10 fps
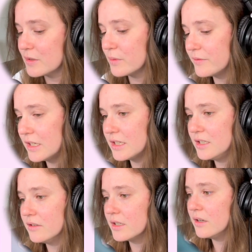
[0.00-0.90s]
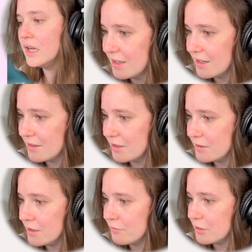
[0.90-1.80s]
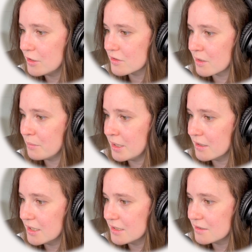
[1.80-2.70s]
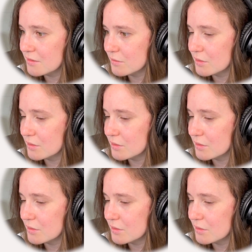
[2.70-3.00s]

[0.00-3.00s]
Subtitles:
would have taken a year ago. And then if we just compare it to